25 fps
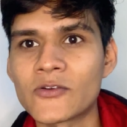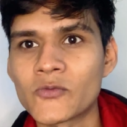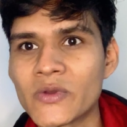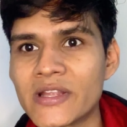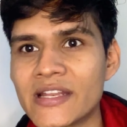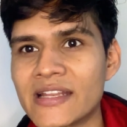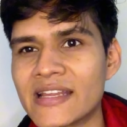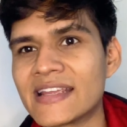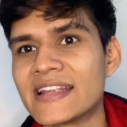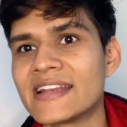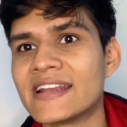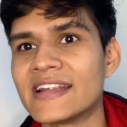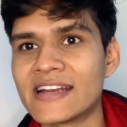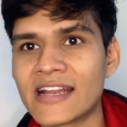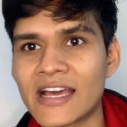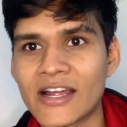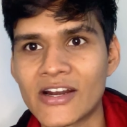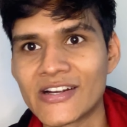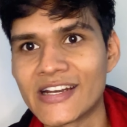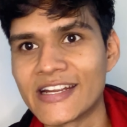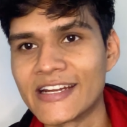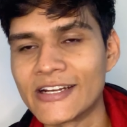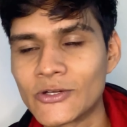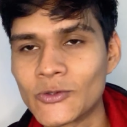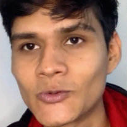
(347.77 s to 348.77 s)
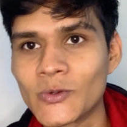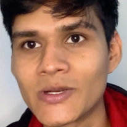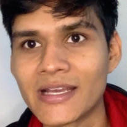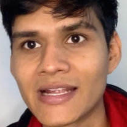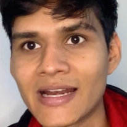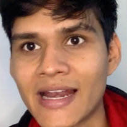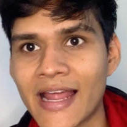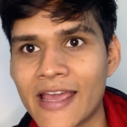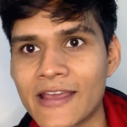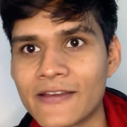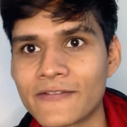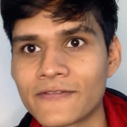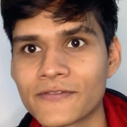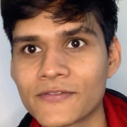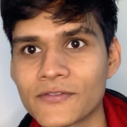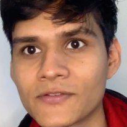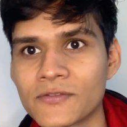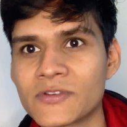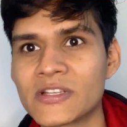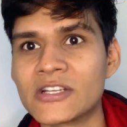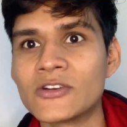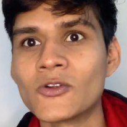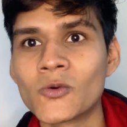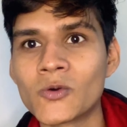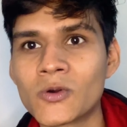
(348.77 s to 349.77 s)
we need in our day-to-day life.
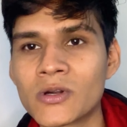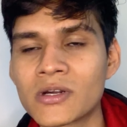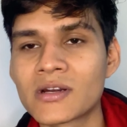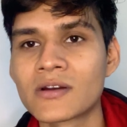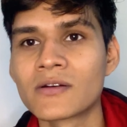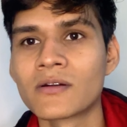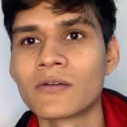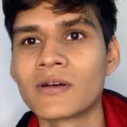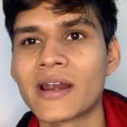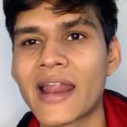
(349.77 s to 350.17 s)
We don't